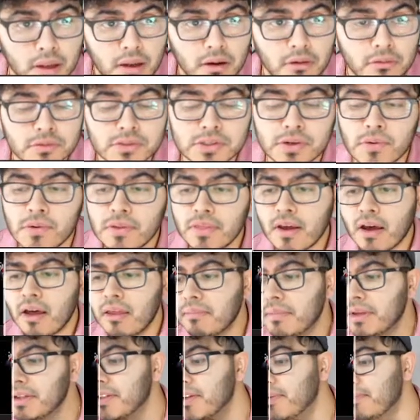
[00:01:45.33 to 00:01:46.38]
what's going on,
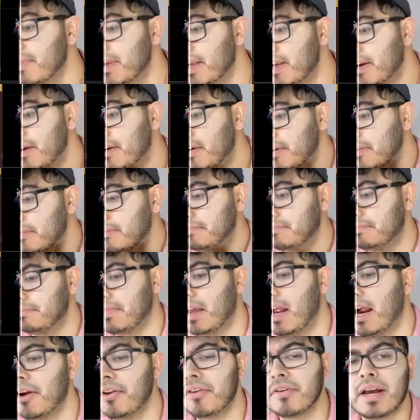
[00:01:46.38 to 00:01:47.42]
Mister Bear?
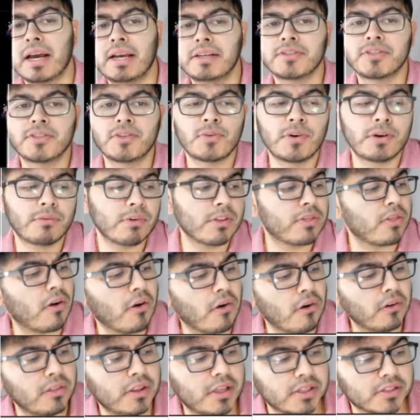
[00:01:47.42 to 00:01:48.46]
How are you guys doing with
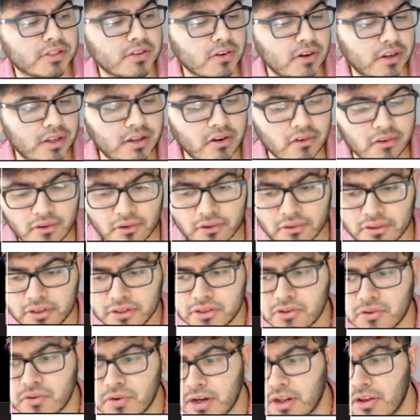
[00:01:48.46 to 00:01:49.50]
earnings? Are
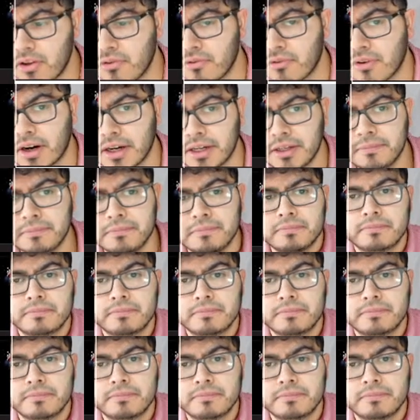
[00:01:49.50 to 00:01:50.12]
earnings treating you right?